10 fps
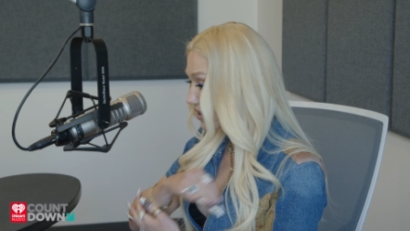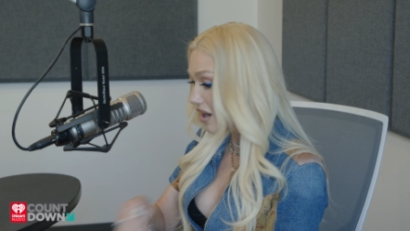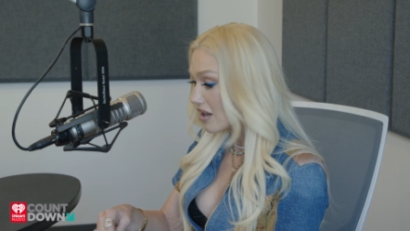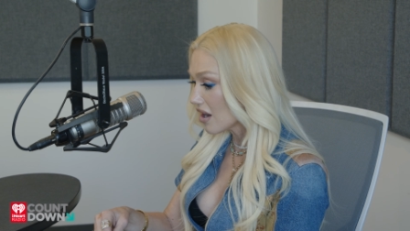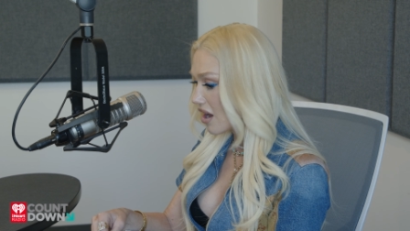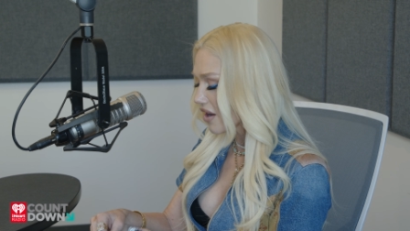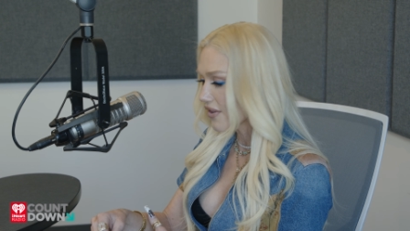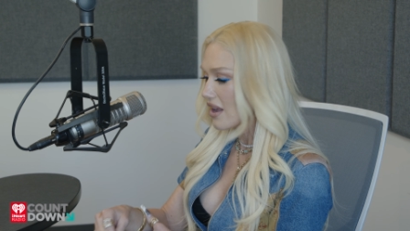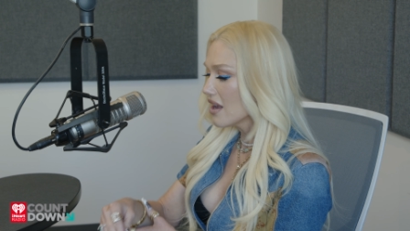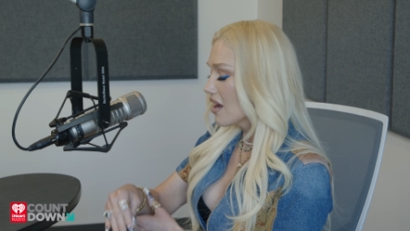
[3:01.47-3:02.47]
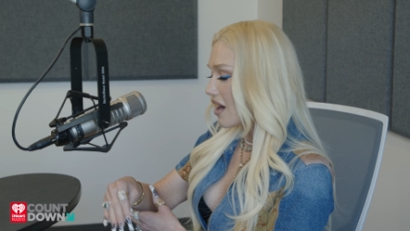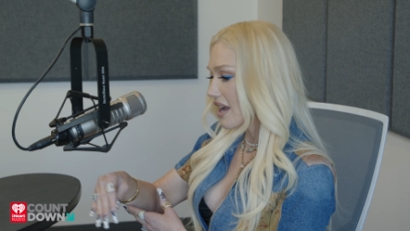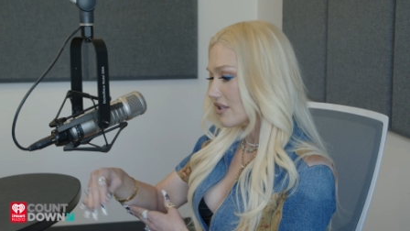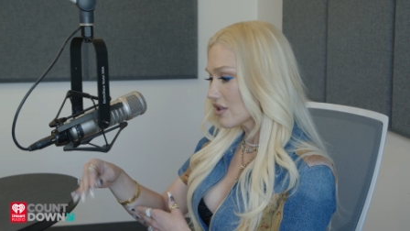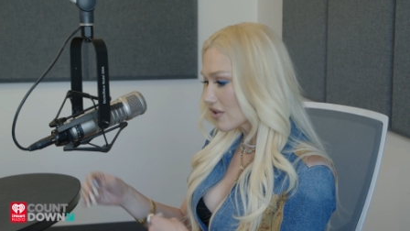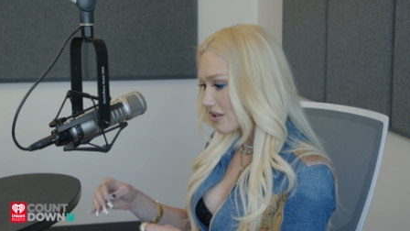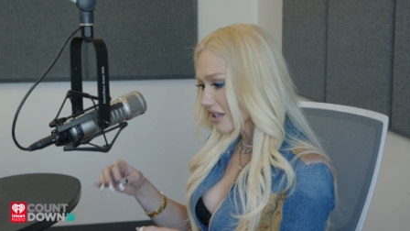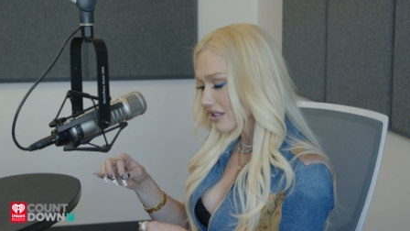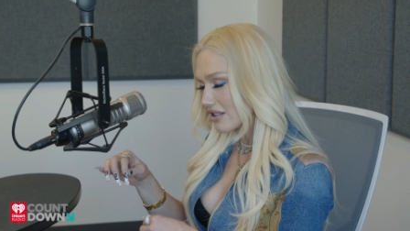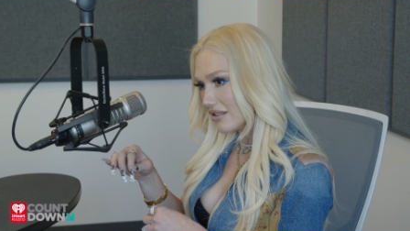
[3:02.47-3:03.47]
got off. I turned
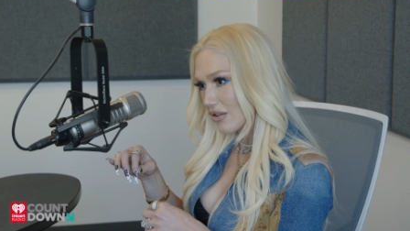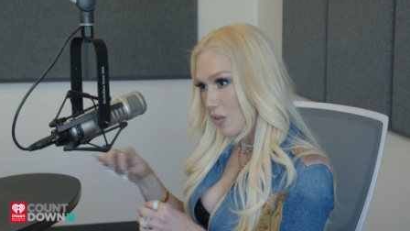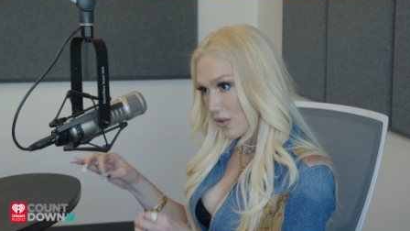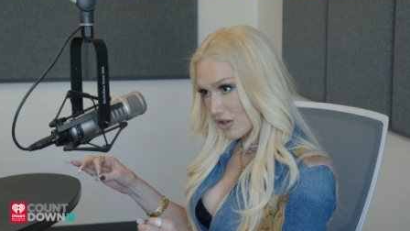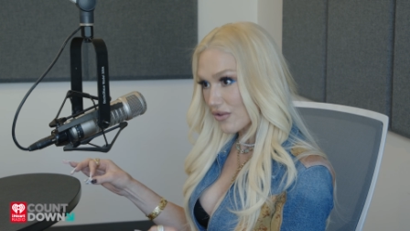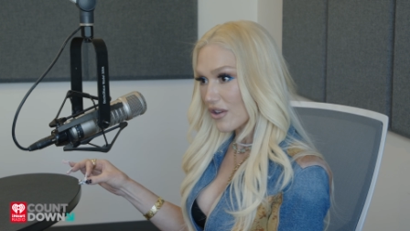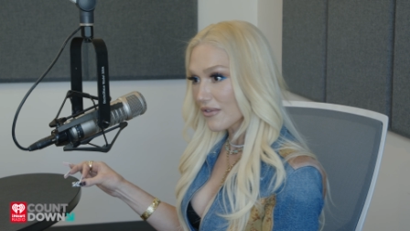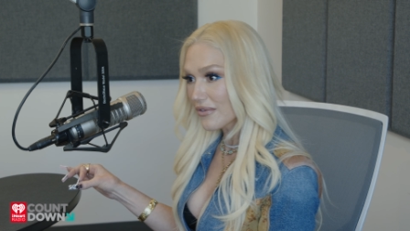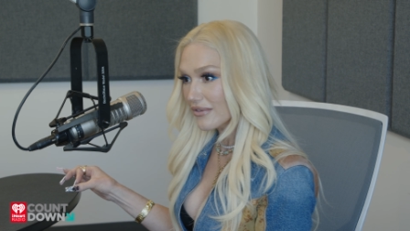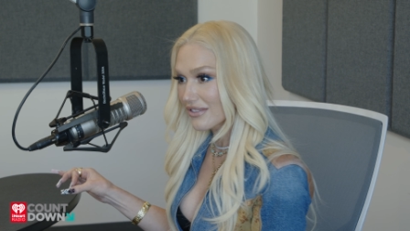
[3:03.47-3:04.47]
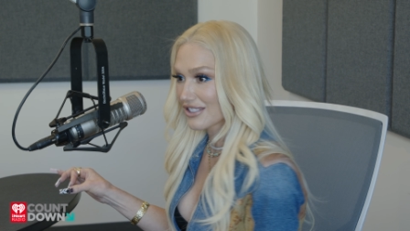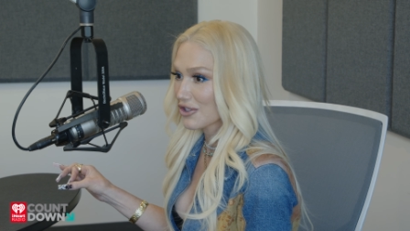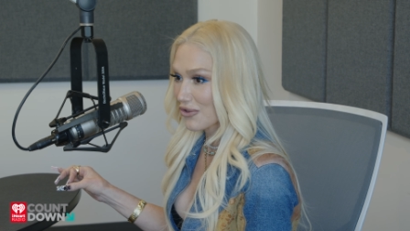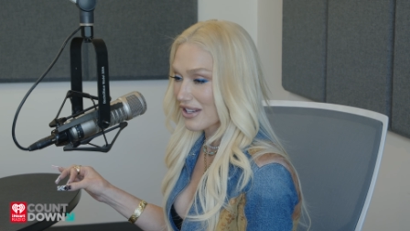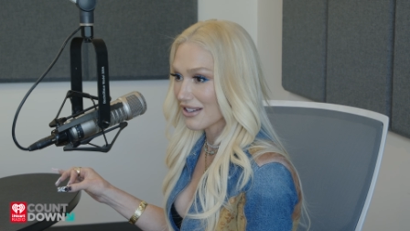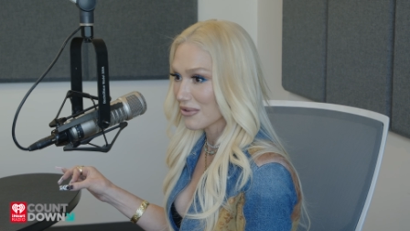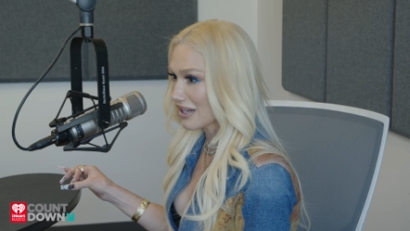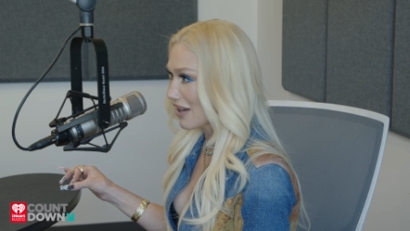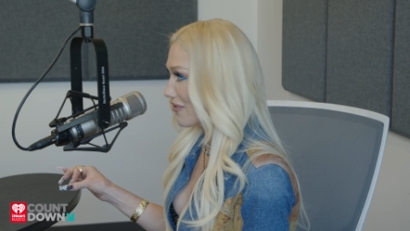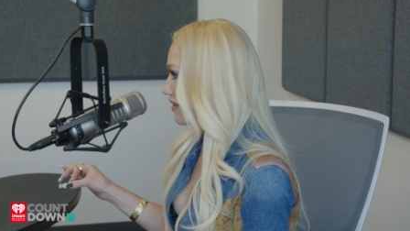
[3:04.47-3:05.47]
on Orange Grove Street or
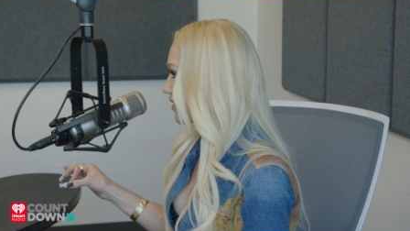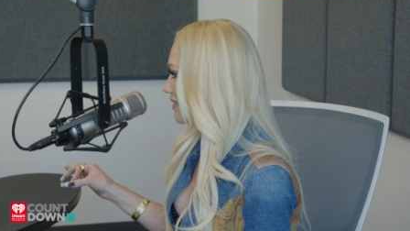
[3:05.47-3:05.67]
whatever